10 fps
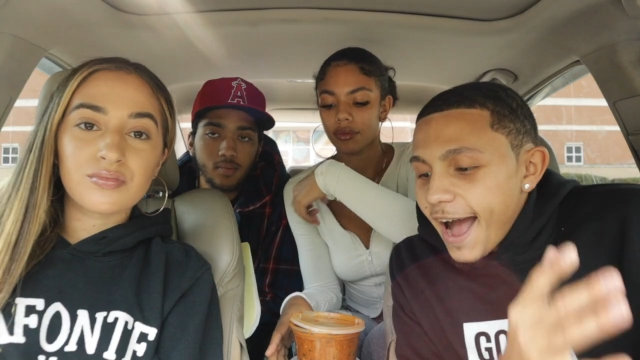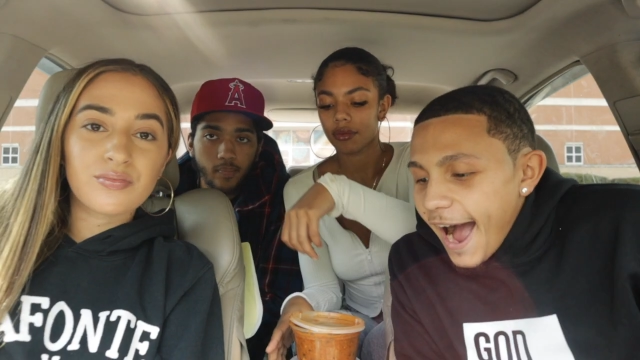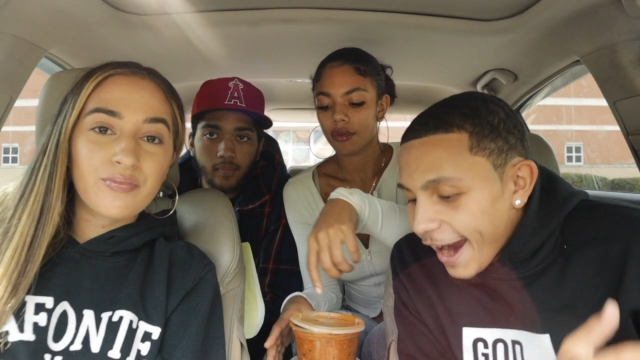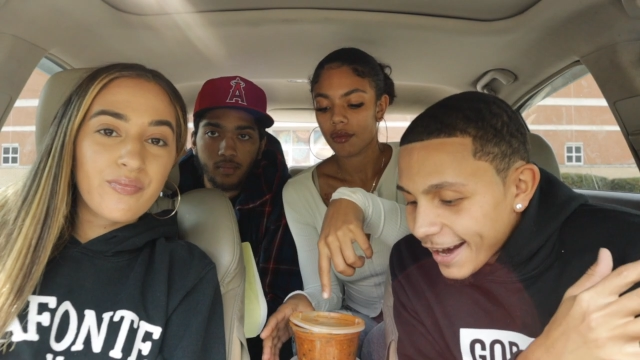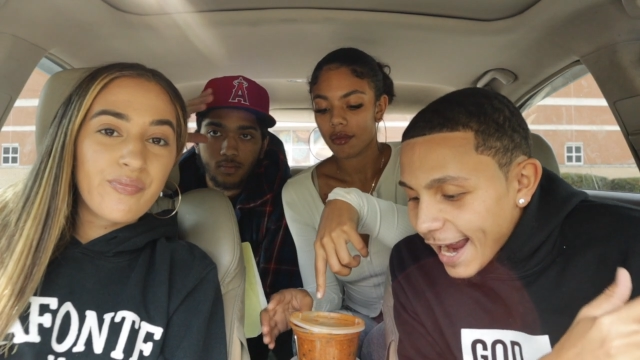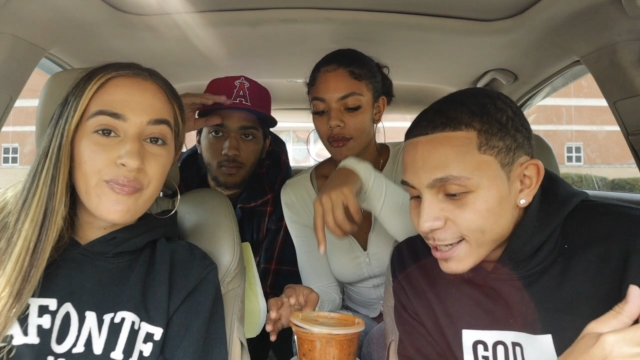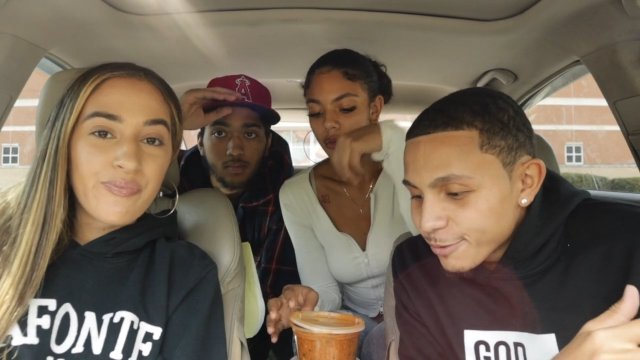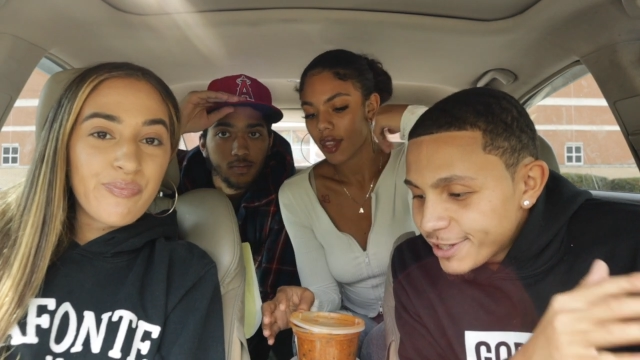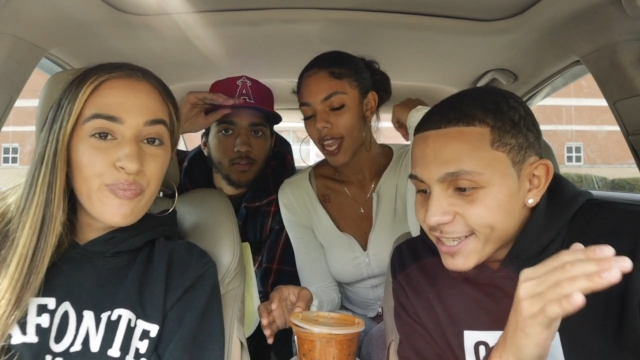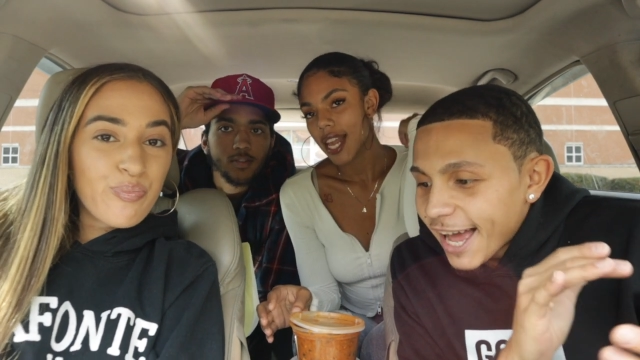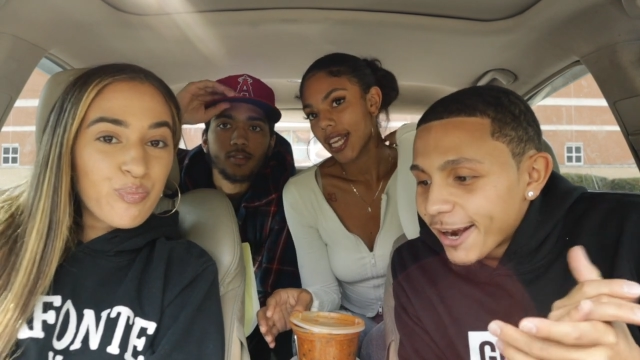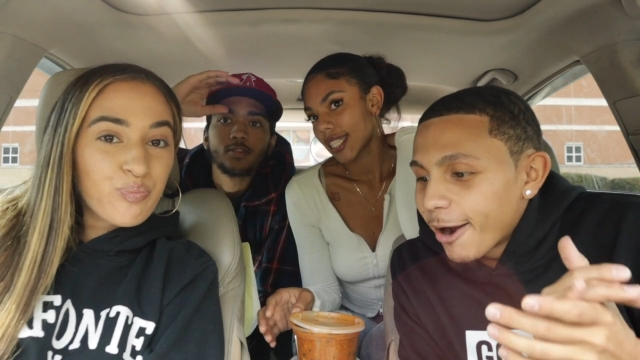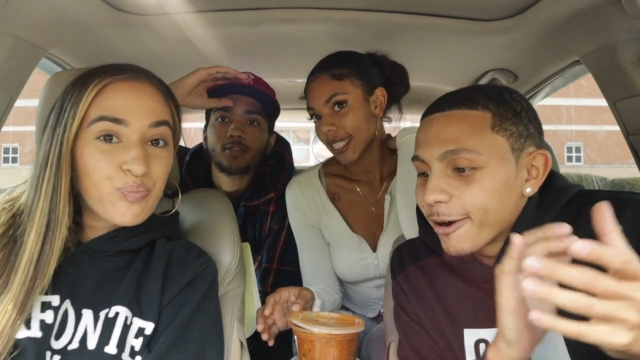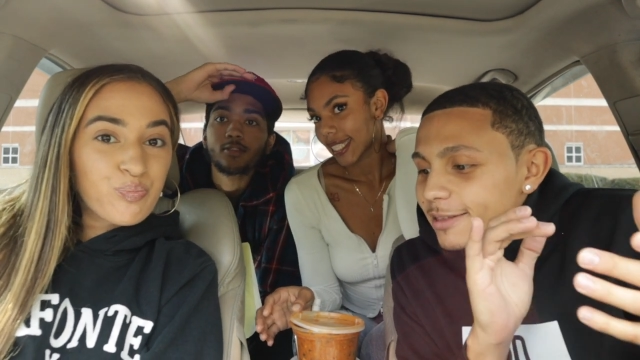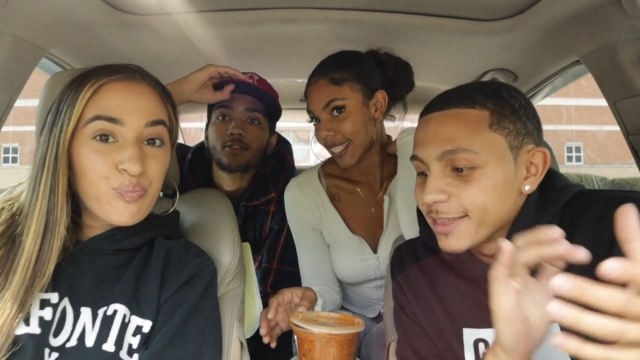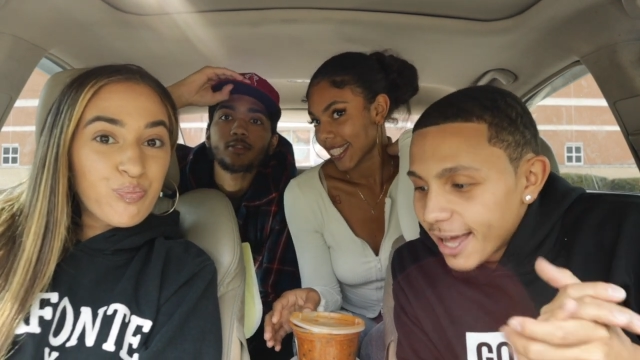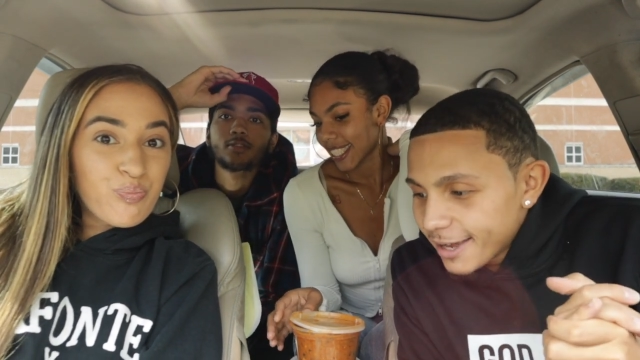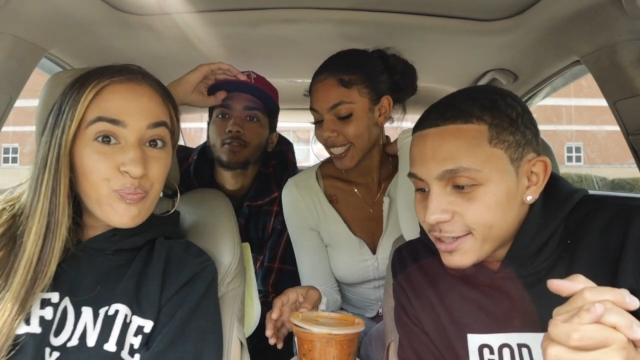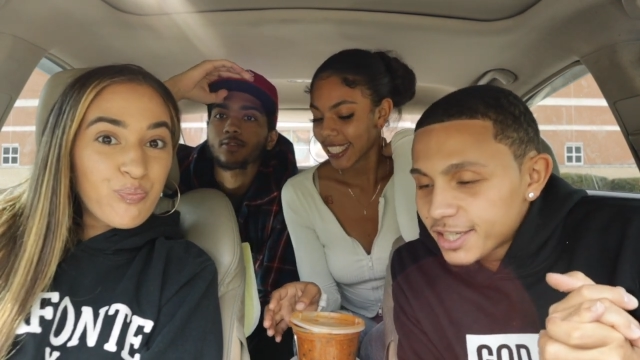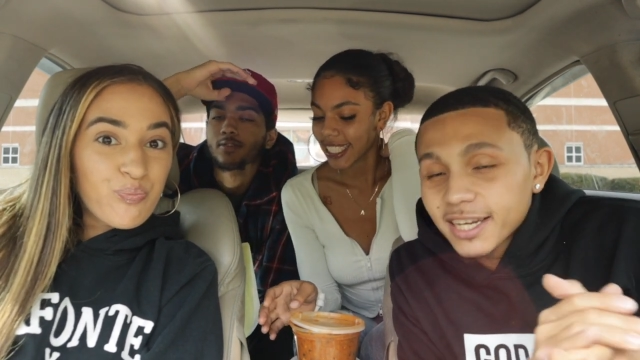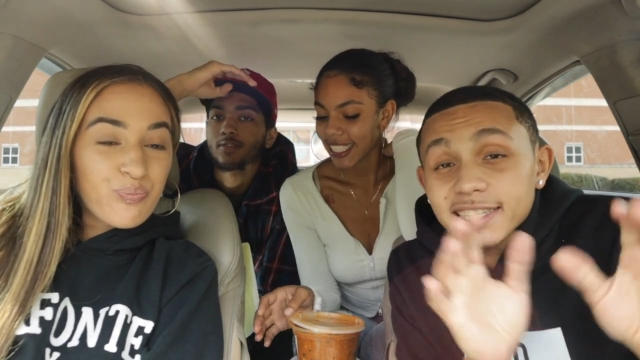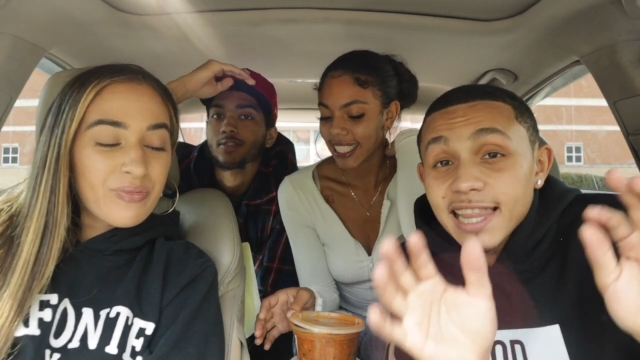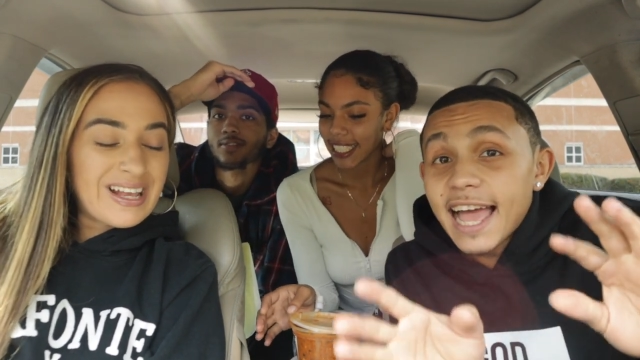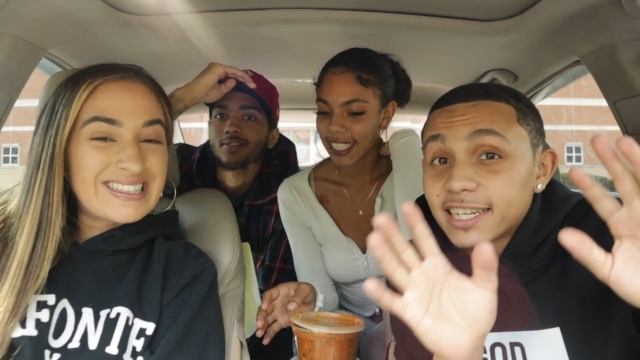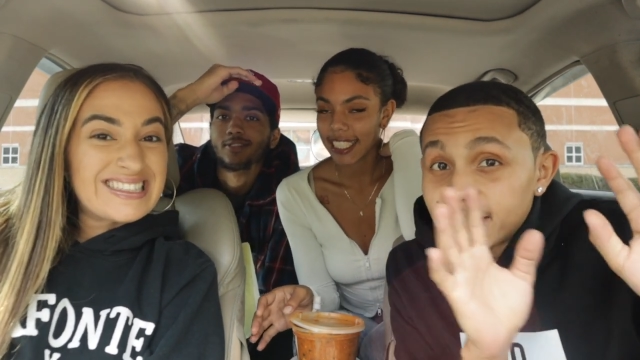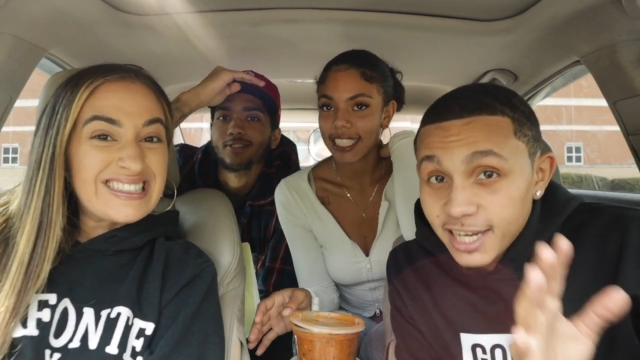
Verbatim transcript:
Speaker 1: All right, guys, we just got our lunch slash